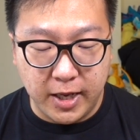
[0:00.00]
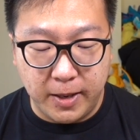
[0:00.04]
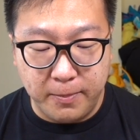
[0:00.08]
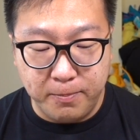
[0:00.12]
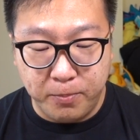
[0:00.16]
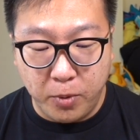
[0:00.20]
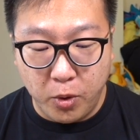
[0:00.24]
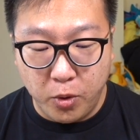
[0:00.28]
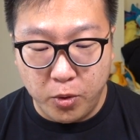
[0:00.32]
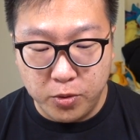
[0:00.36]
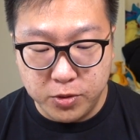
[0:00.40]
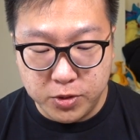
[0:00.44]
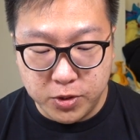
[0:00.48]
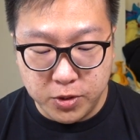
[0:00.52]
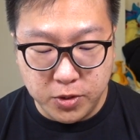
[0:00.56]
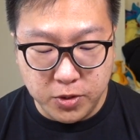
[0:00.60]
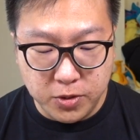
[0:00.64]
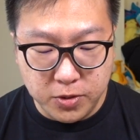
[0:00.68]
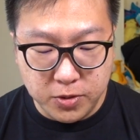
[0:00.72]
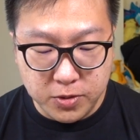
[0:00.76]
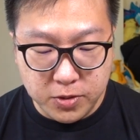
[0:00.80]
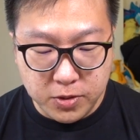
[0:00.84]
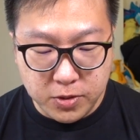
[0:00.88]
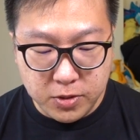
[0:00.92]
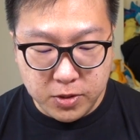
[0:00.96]
time
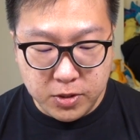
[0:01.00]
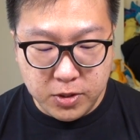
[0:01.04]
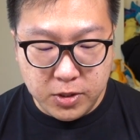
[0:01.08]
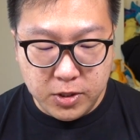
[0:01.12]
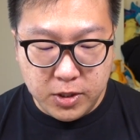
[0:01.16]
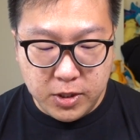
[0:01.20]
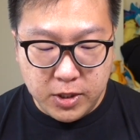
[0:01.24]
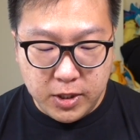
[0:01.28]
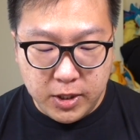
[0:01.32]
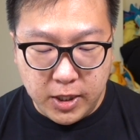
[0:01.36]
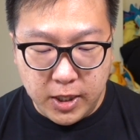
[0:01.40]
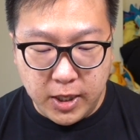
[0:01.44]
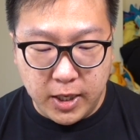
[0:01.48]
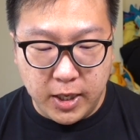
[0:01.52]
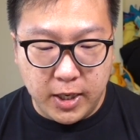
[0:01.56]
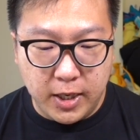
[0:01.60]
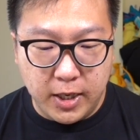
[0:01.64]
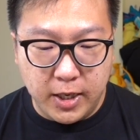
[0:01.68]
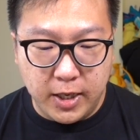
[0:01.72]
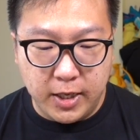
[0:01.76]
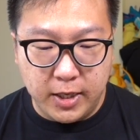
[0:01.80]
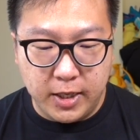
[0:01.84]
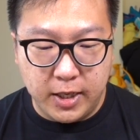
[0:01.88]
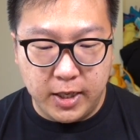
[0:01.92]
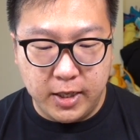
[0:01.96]
also.
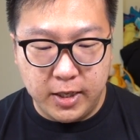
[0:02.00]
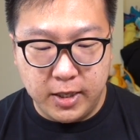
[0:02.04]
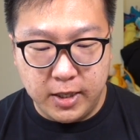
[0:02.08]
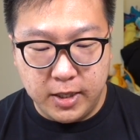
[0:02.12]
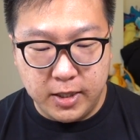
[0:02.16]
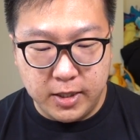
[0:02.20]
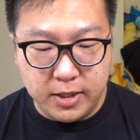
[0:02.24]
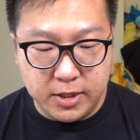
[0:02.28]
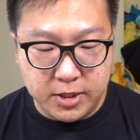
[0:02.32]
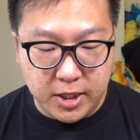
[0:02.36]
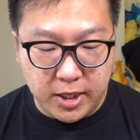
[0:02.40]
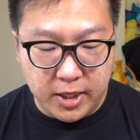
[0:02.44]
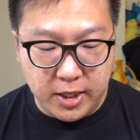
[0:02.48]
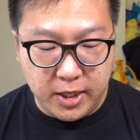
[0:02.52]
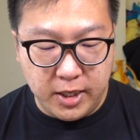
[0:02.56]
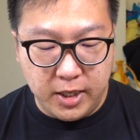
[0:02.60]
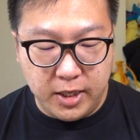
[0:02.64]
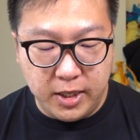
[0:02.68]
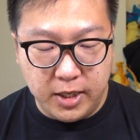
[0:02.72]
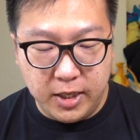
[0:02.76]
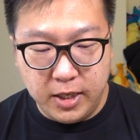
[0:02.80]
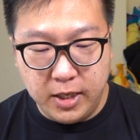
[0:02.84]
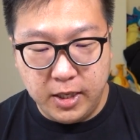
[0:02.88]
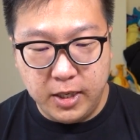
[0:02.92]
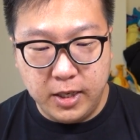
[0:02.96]
Yeah, and then uh,
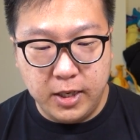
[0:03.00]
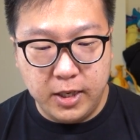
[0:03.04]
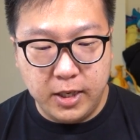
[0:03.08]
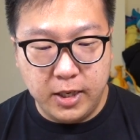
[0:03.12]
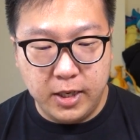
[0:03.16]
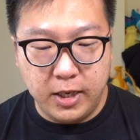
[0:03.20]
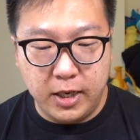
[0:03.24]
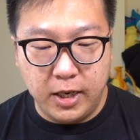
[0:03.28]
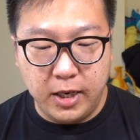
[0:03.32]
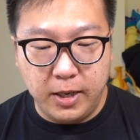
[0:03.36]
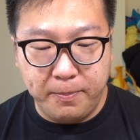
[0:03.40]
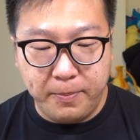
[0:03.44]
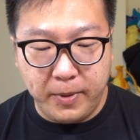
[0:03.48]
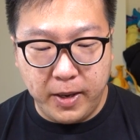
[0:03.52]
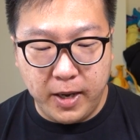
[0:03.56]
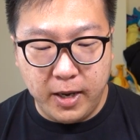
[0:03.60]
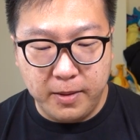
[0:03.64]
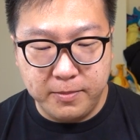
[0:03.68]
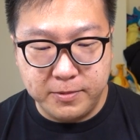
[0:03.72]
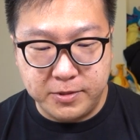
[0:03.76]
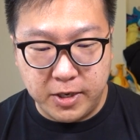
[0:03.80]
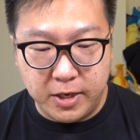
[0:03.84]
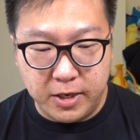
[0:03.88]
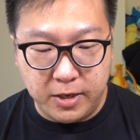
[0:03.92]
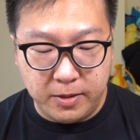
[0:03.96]
shiny
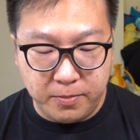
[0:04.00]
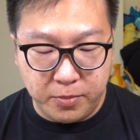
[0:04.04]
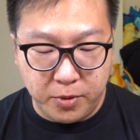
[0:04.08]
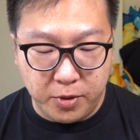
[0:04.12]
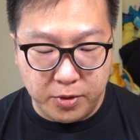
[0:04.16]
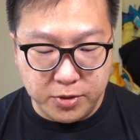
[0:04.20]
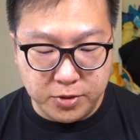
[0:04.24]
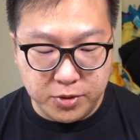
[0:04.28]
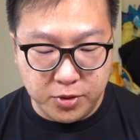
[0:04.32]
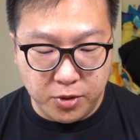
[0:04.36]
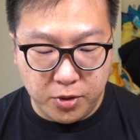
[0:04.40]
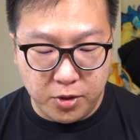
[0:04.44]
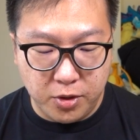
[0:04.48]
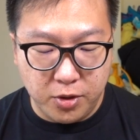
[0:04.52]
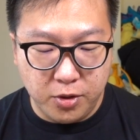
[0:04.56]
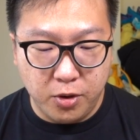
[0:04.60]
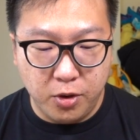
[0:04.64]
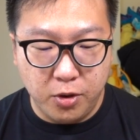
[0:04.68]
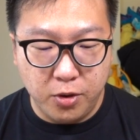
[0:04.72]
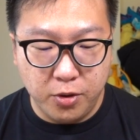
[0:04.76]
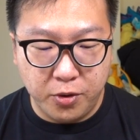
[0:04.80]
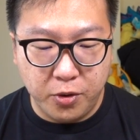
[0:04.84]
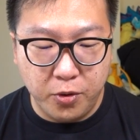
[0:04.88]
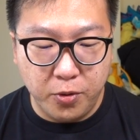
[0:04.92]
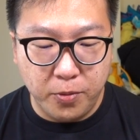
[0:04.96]
Lillipup, shiny Bronzor,
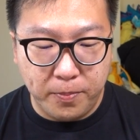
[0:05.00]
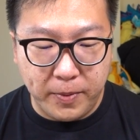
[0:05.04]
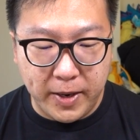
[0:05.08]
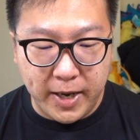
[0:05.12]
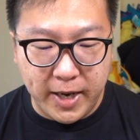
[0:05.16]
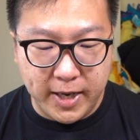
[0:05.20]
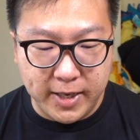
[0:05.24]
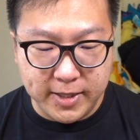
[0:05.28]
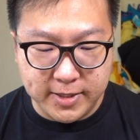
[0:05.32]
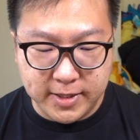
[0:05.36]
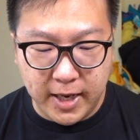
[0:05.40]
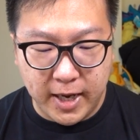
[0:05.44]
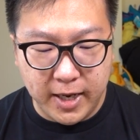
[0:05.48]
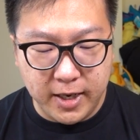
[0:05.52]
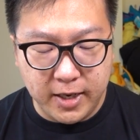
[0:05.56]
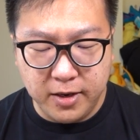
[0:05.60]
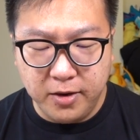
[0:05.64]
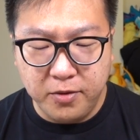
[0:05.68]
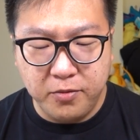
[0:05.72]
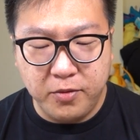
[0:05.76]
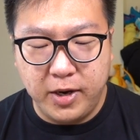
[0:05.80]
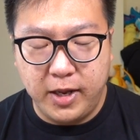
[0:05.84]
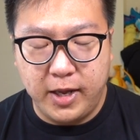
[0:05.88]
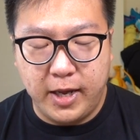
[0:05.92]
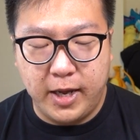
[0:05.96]
or plus. I
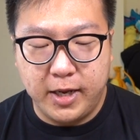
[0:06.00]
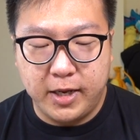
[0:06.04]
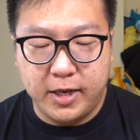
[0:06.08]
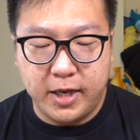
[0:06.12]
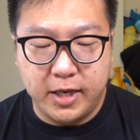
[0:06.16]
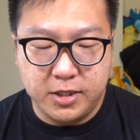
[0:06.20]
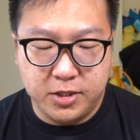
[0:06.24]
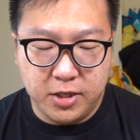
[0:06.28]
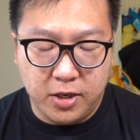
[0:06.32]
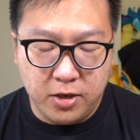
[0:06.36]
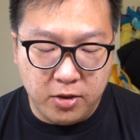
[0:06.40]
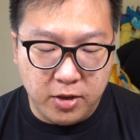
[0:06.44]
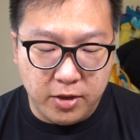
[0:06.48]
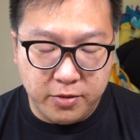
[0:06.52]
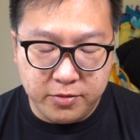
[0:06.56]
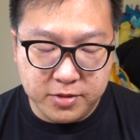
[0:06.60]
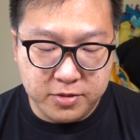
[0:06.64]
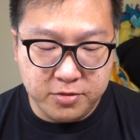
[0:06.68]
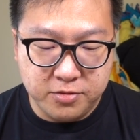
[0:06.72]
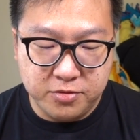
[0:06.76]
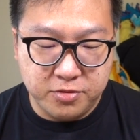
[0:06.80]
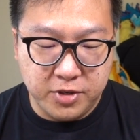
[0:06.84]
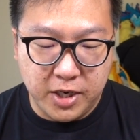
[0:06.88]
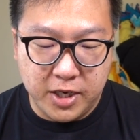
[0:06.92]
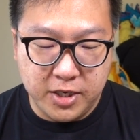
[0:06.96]
didn't really hand catch a lot. I was
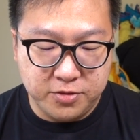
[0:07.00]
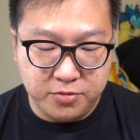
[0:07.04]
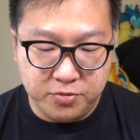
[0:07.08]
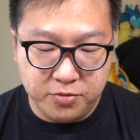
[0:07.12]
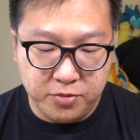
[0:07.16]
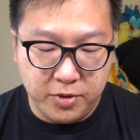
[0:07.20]
just